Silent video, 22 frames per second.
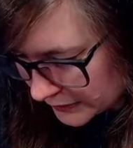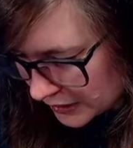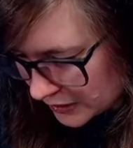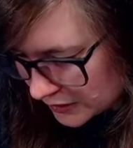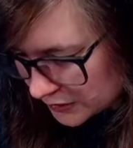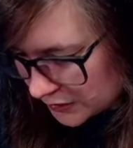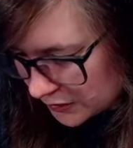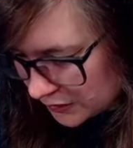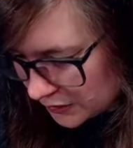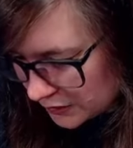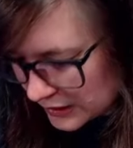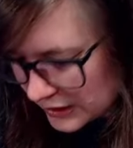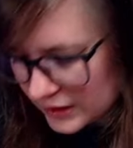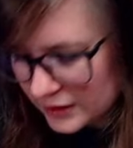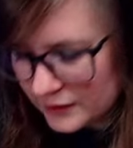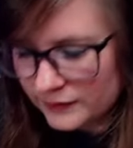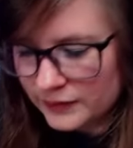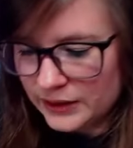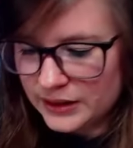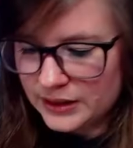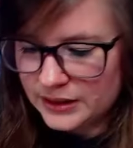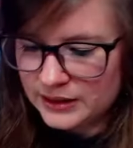Do you have,
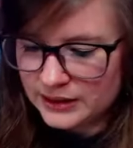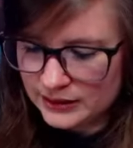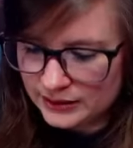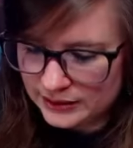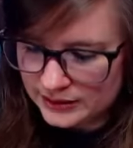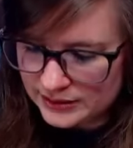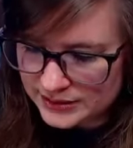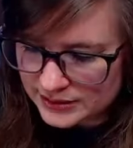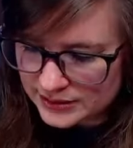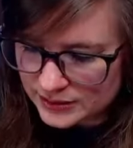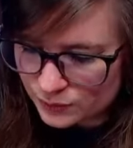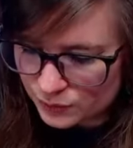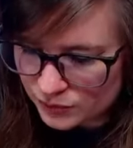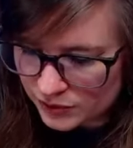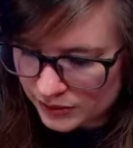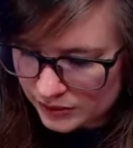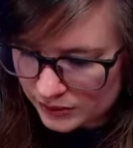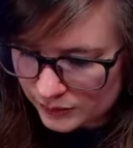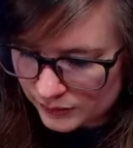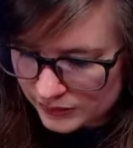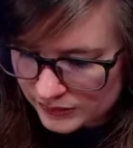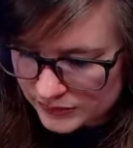like, at least temporary
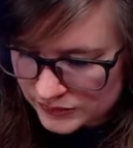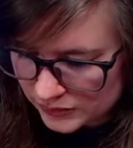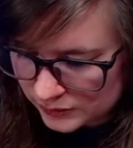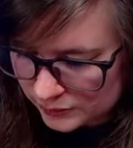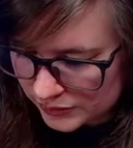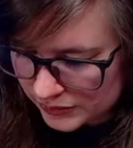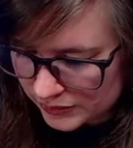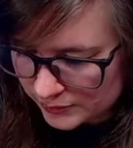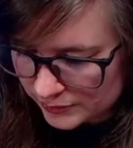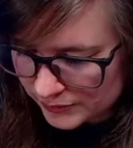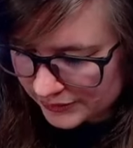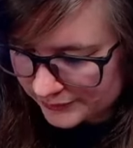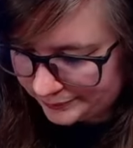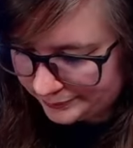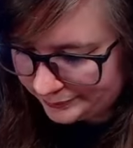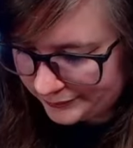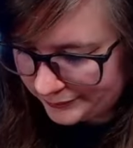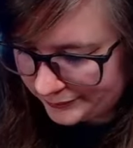ones you can put them on?